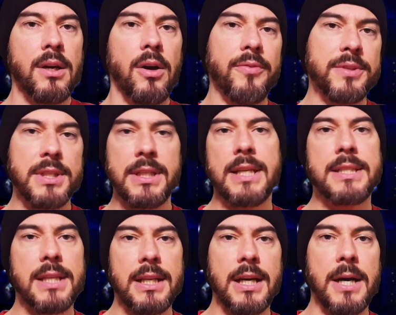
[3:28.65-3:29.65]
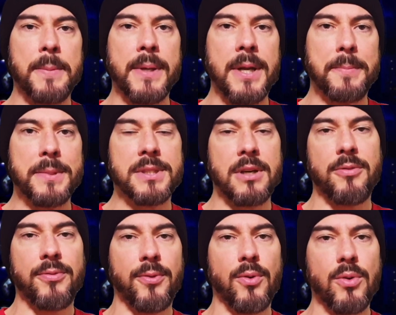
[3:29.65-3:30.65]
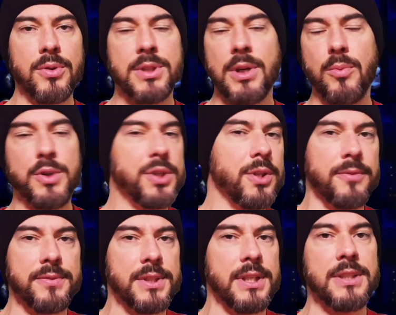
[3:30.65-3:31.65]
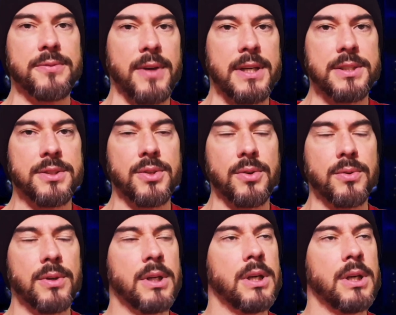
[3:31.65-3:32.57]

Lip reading: Obviously they set it up in episode 4, so we shouldn't have seen his face at all,